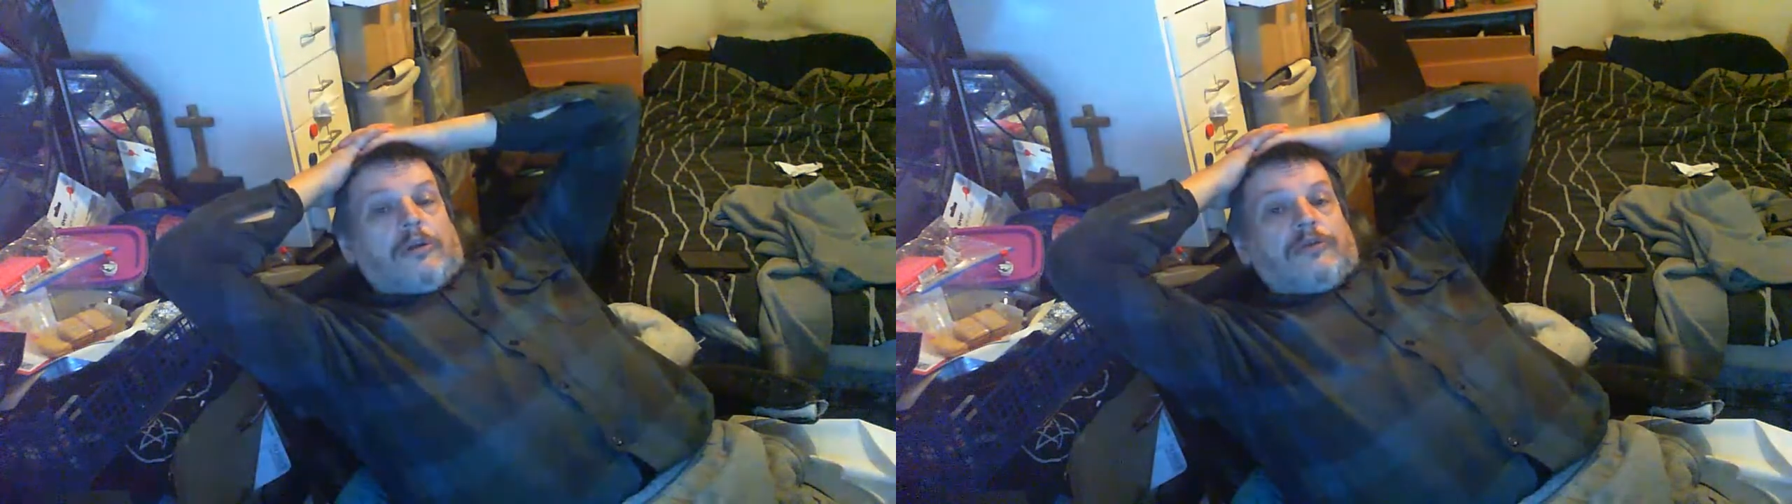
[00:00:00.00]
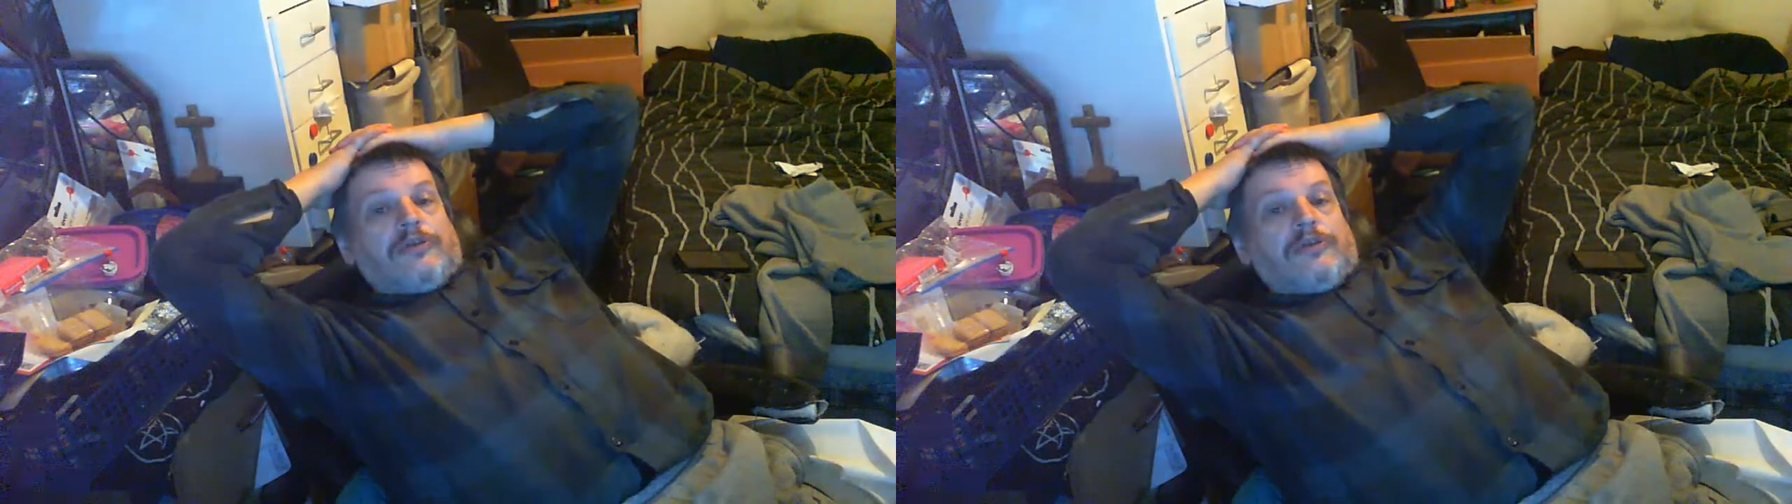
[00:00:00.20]

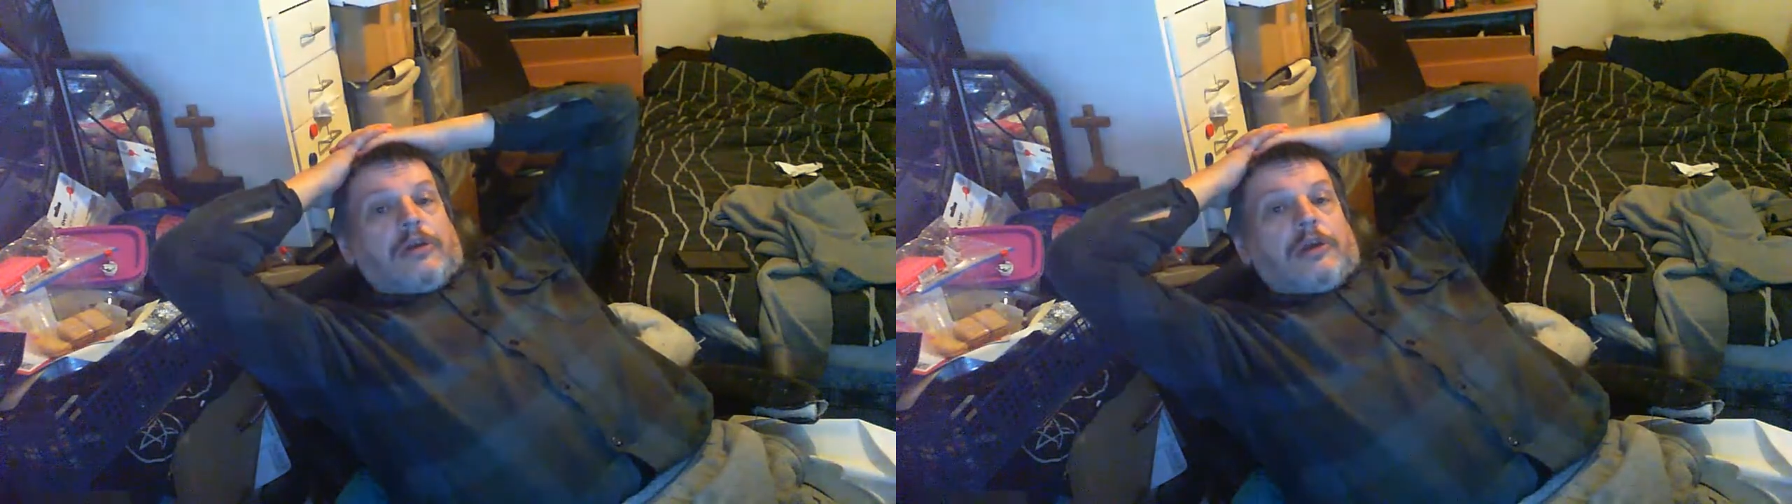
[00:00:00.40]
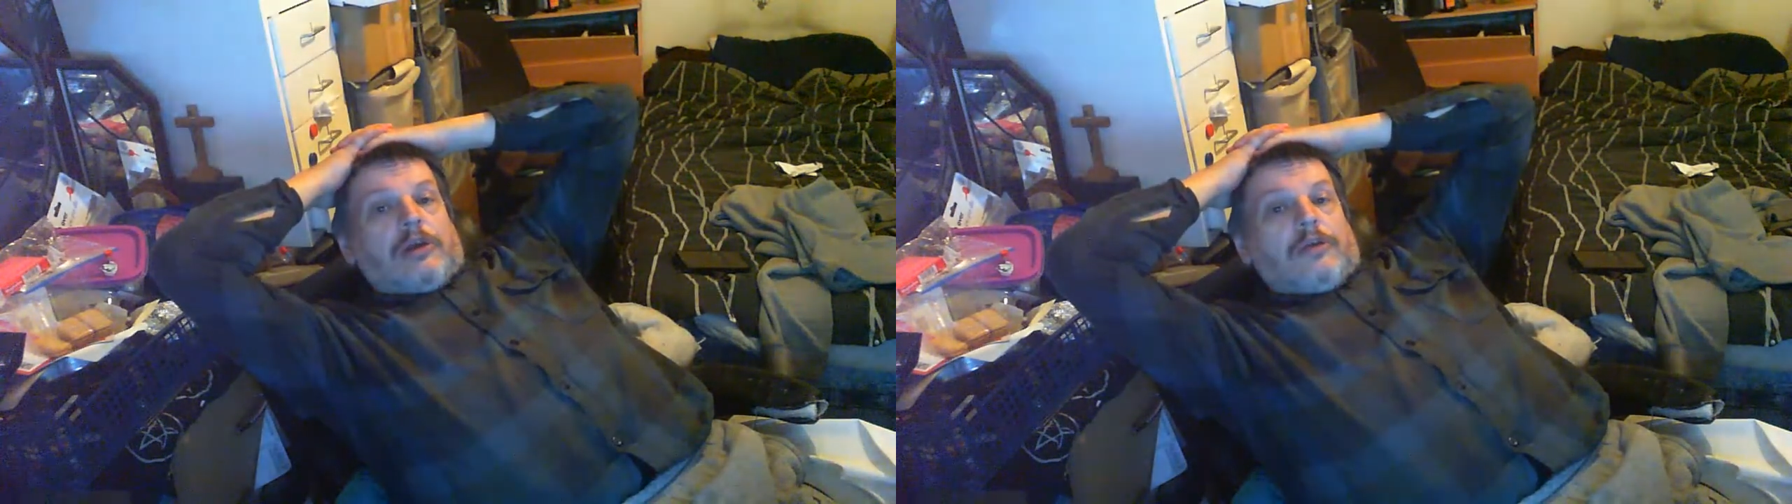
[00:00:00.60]
Stick
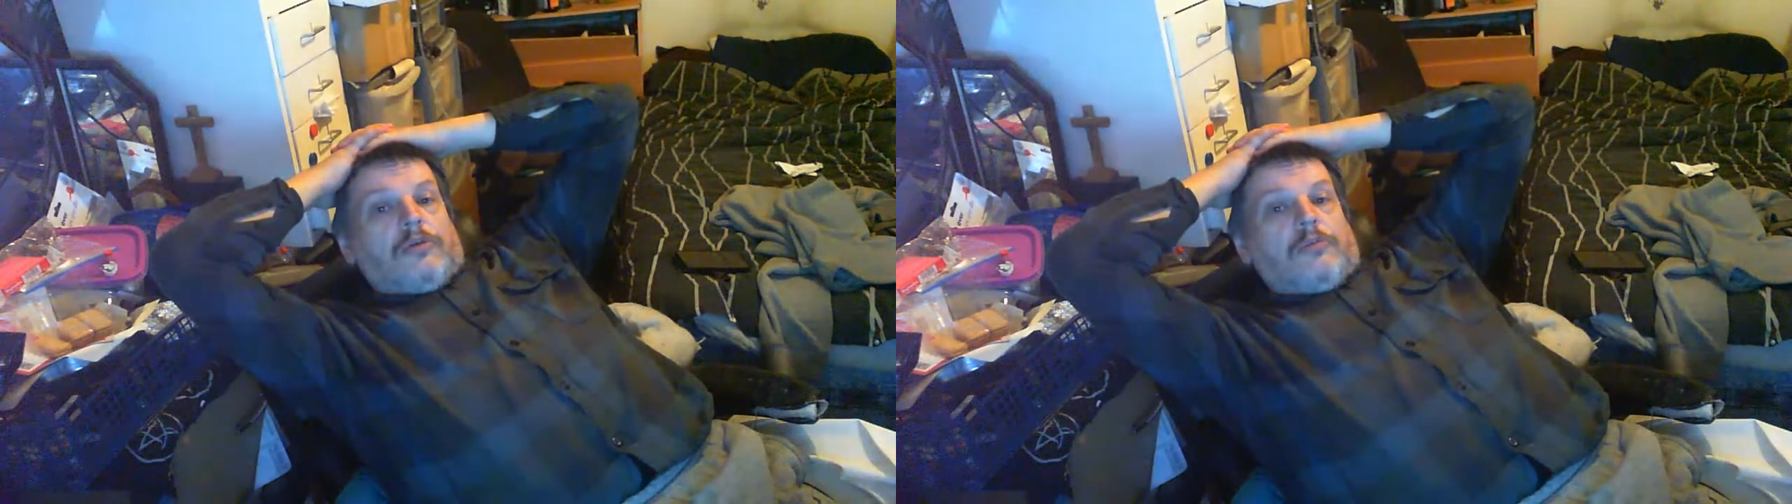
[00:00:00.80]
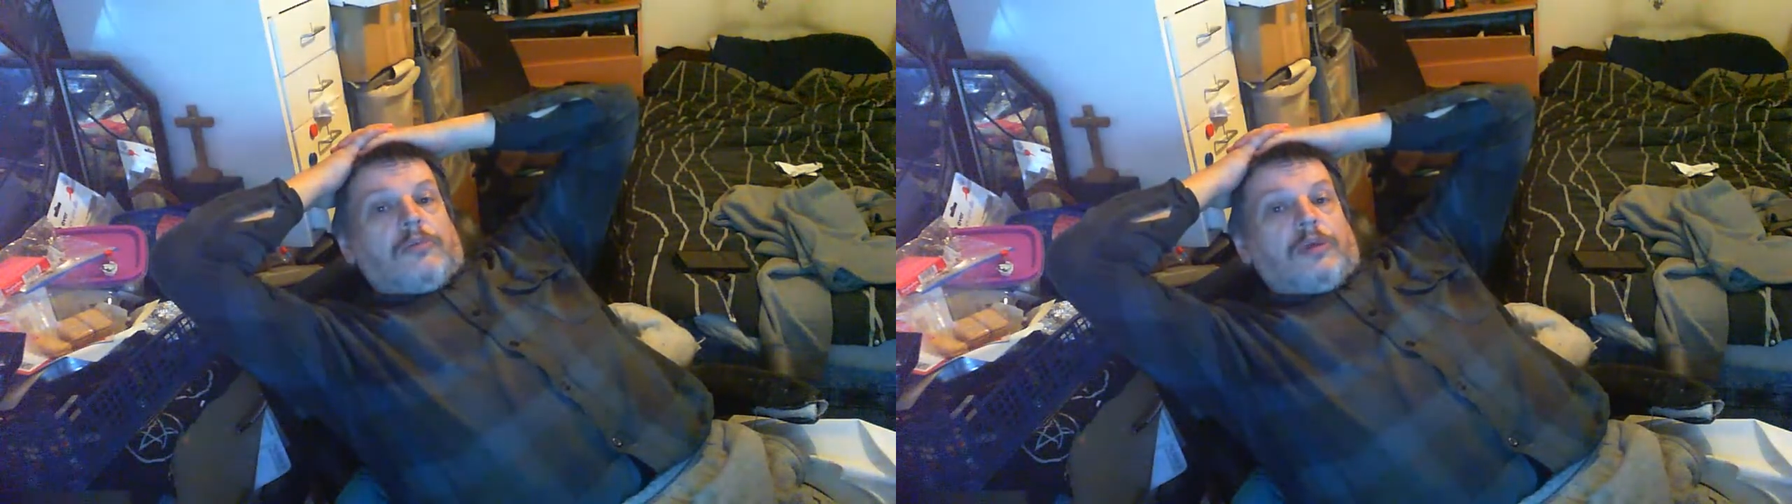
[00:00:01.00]
a kettle
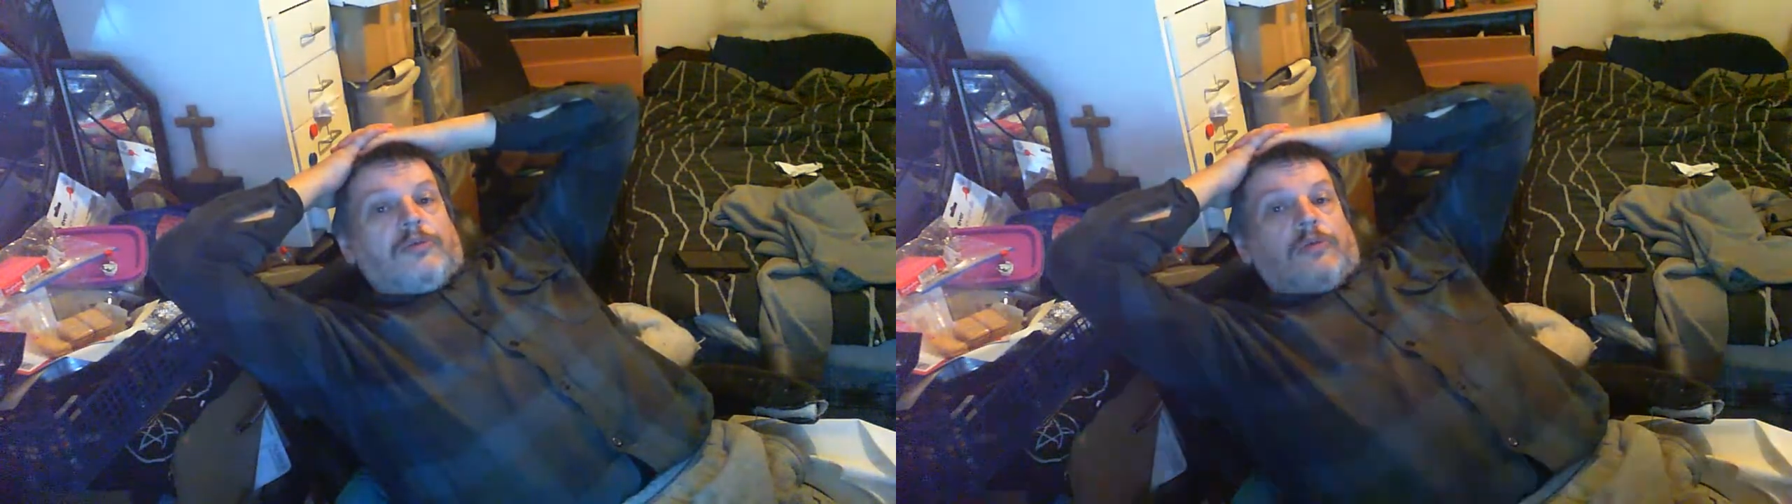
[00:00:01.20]
on, maybe